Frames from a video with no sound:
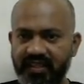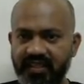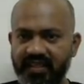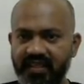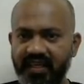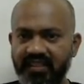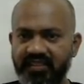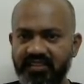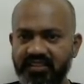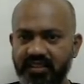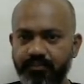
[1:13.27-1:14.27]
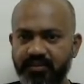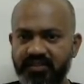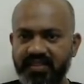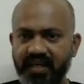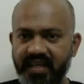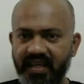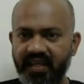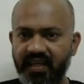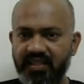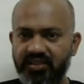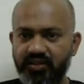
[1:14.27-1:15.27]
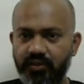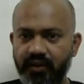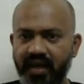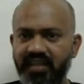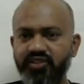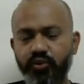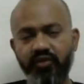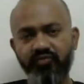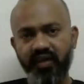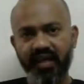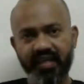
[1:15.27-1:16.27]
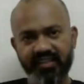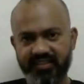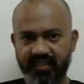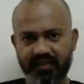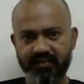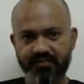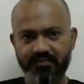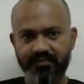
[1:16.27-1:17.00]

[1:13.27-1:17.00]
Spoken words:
That relationship studying is known as unification.